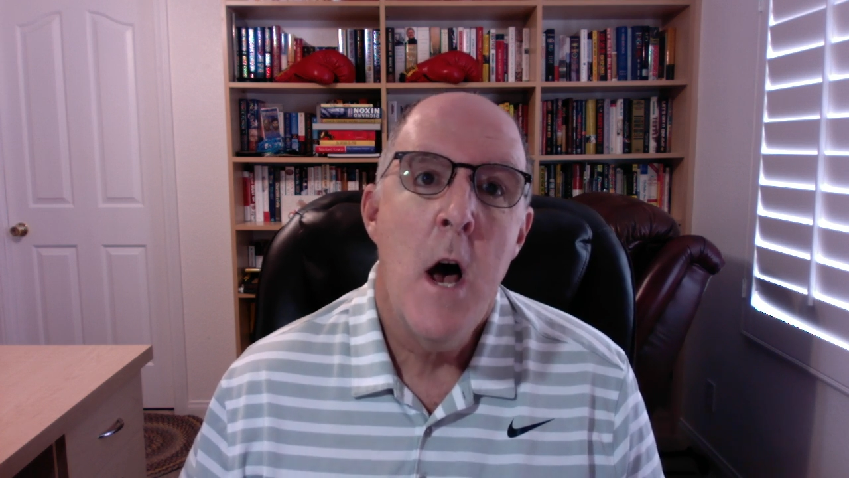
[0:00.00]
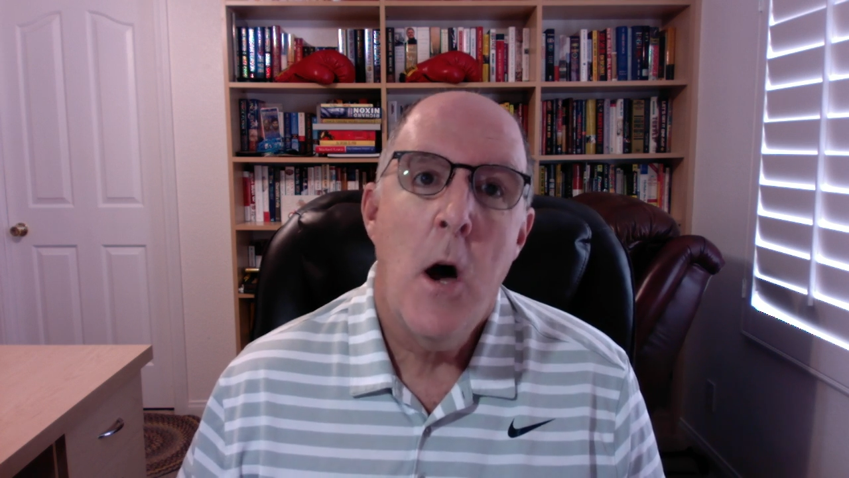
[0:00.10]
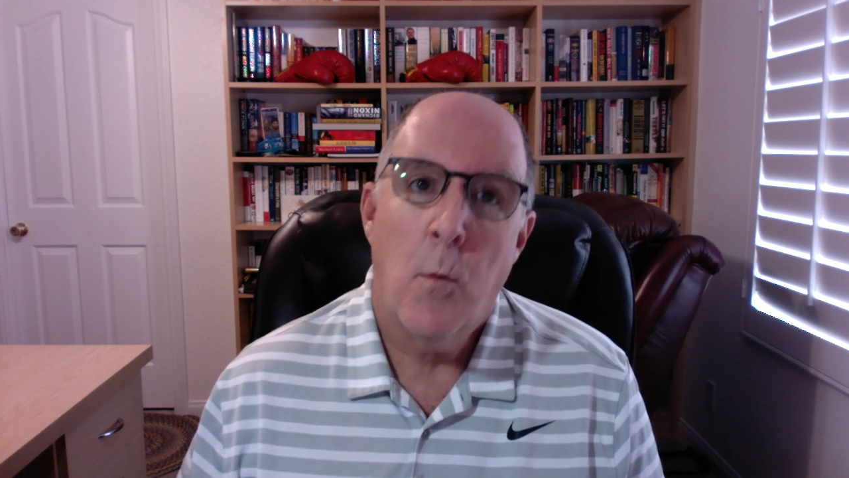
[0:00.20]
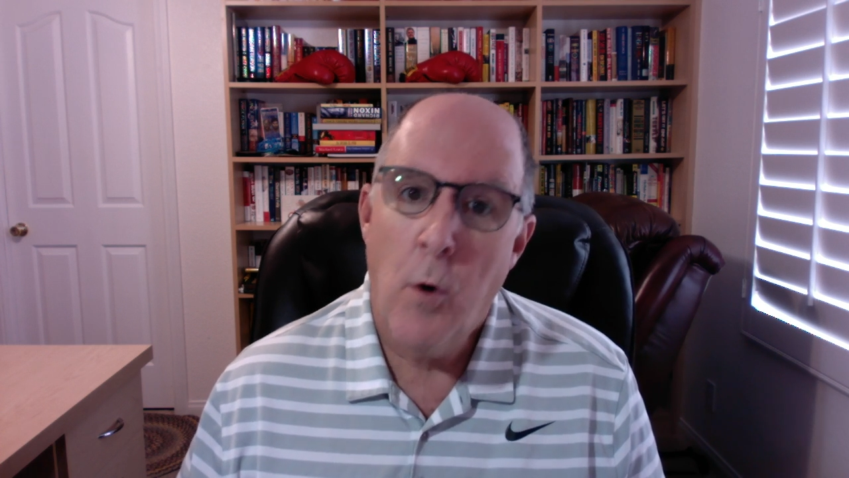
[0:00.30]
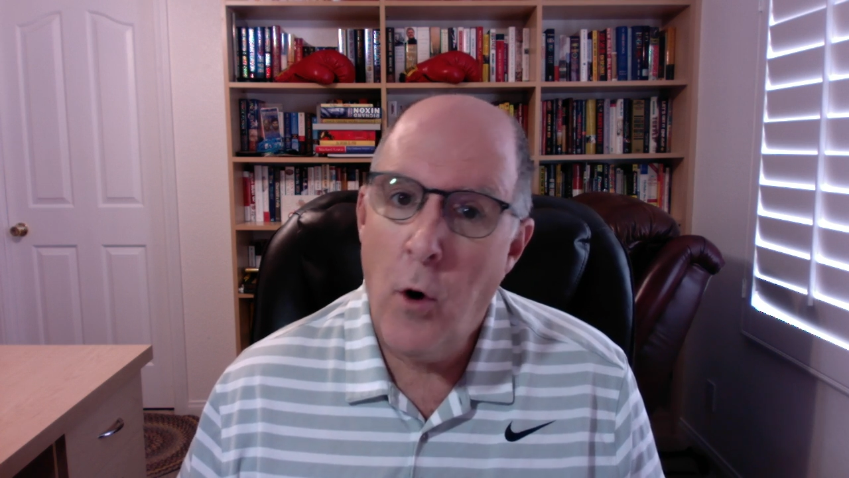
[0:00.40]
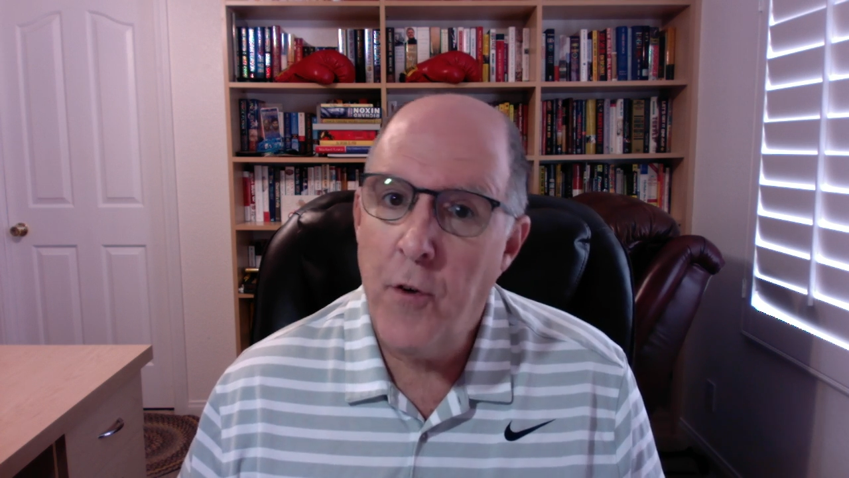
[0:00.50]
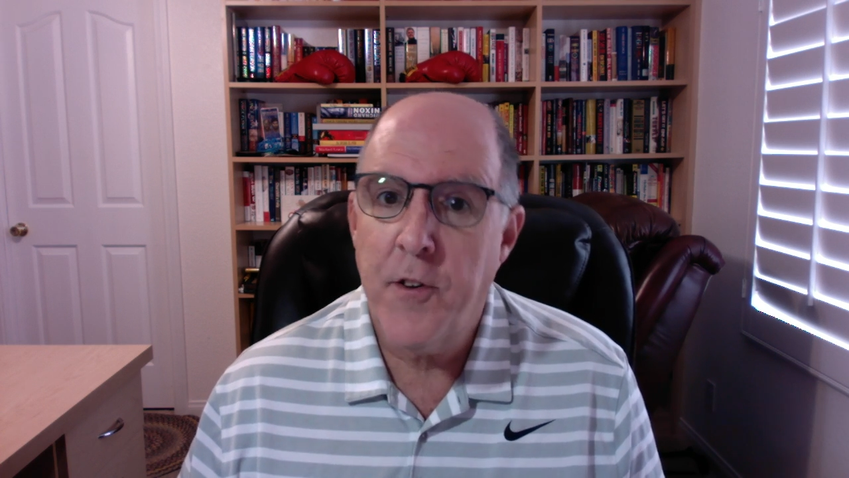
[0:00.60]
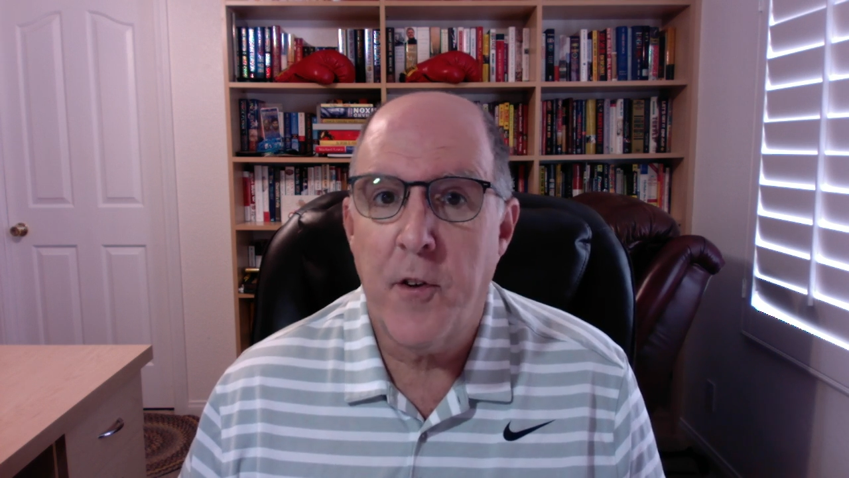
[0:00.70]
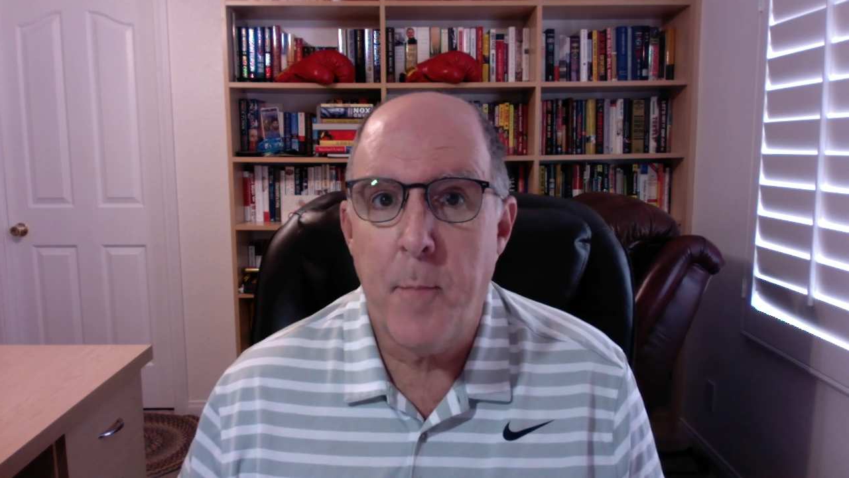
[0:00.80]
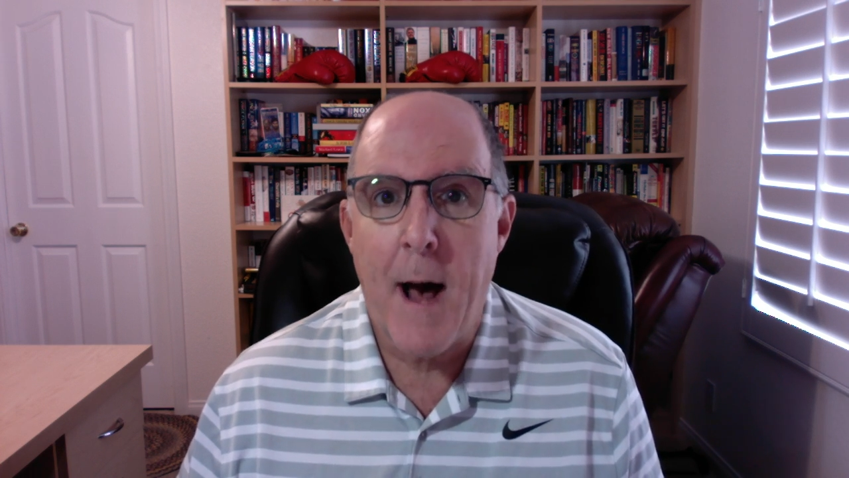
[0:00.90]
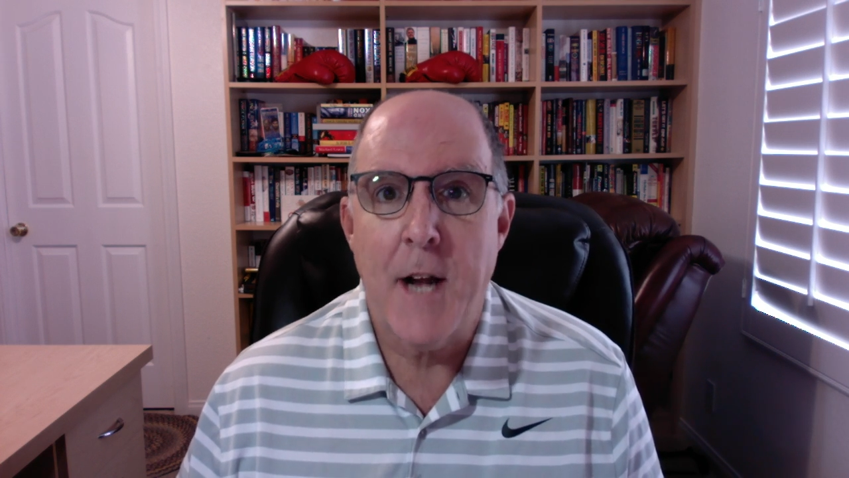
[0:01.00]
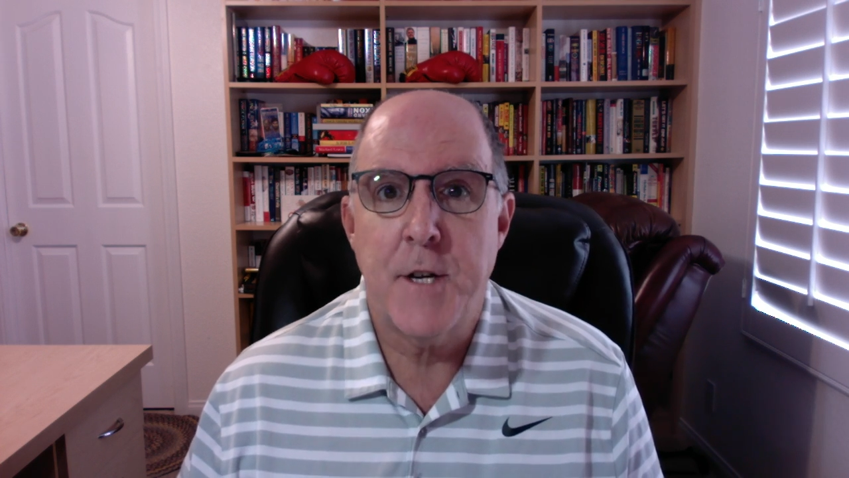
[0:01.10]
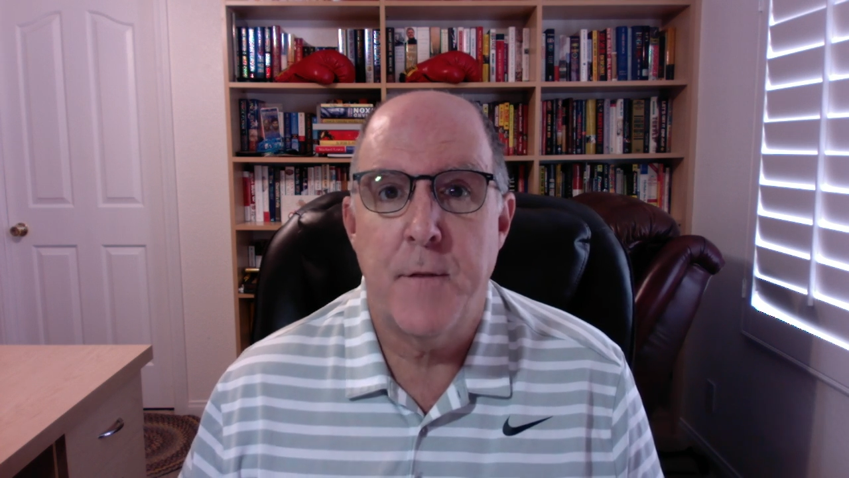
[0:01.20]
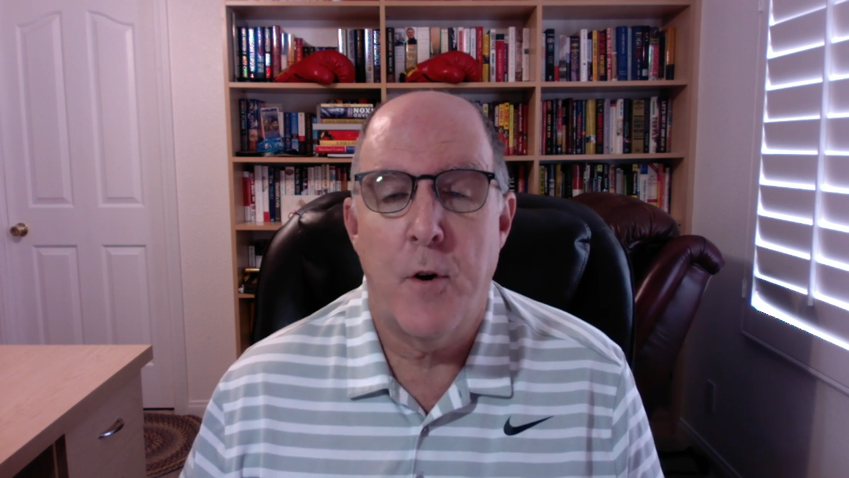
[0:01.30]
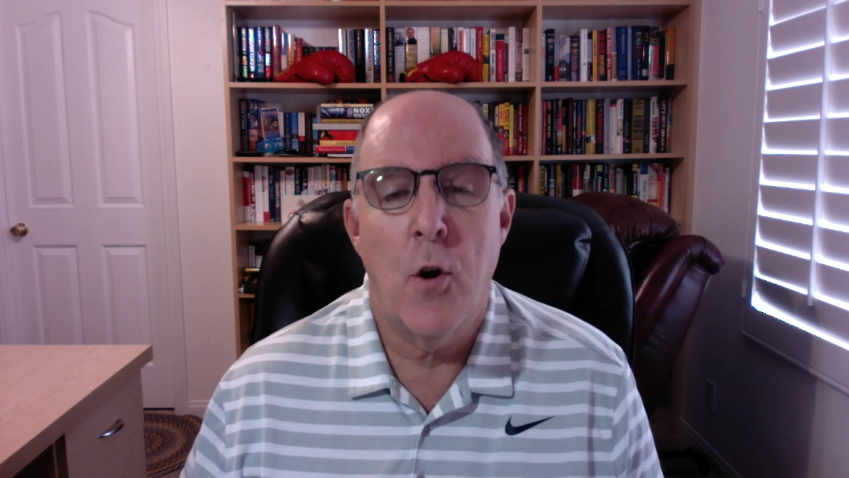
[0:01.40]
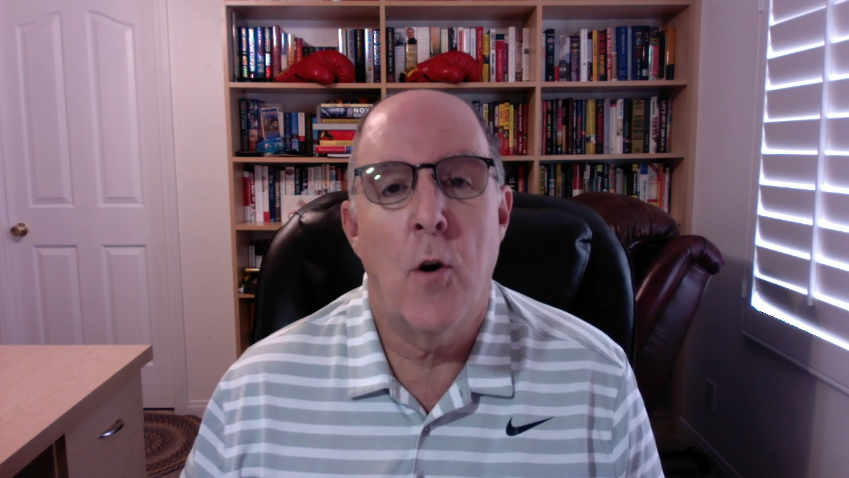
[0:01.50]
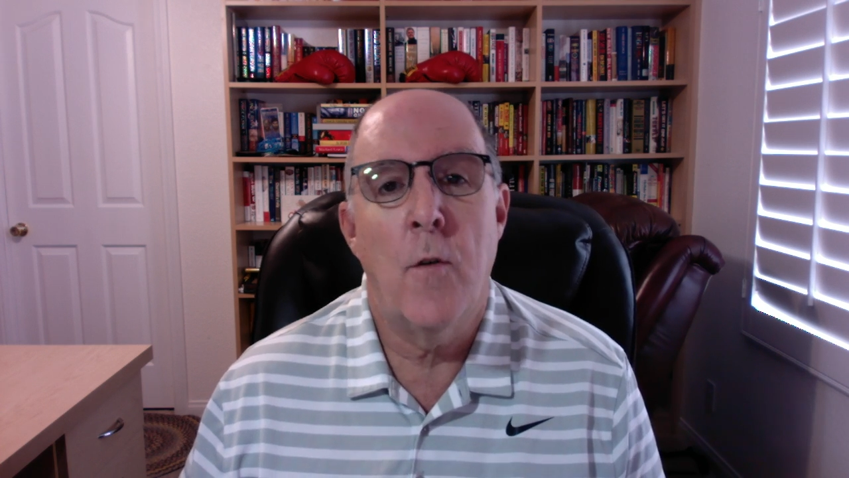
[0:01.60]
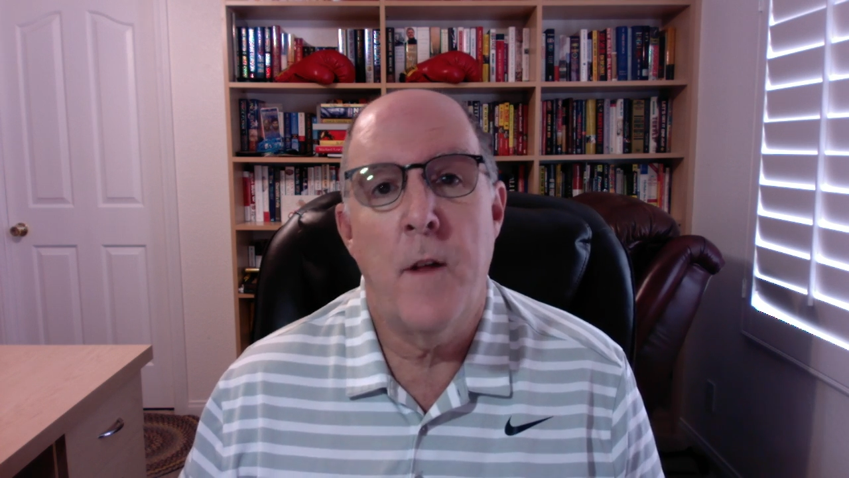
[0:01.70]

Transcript: Rose dispatched of her,